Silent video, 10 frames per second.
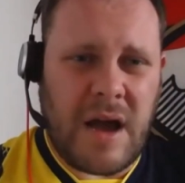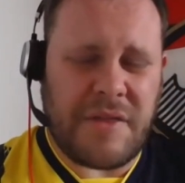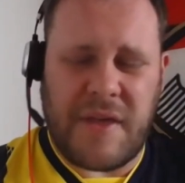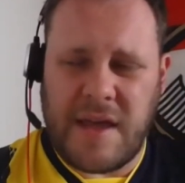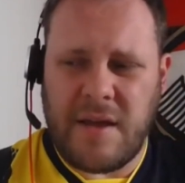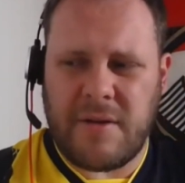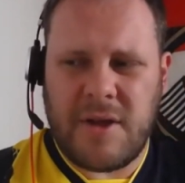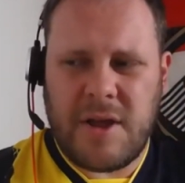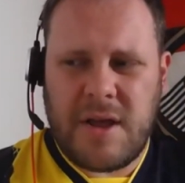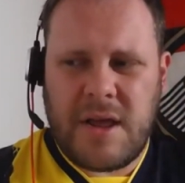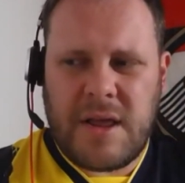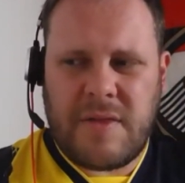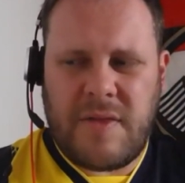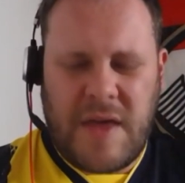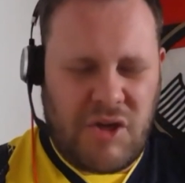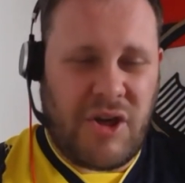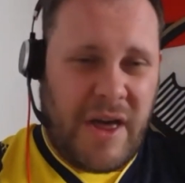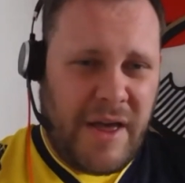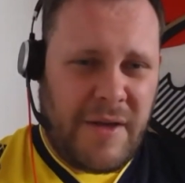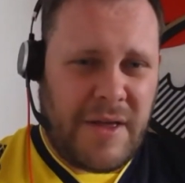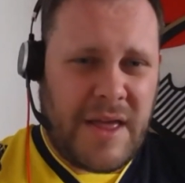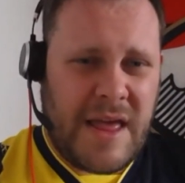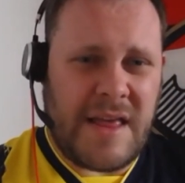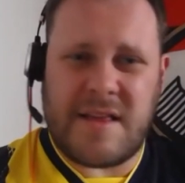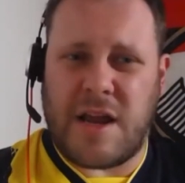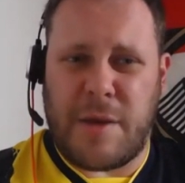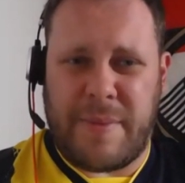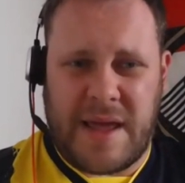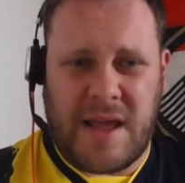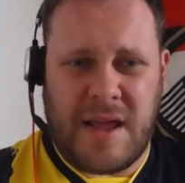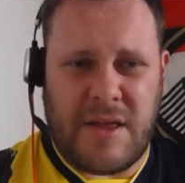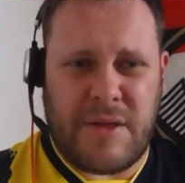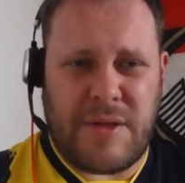I think this shirt is going to be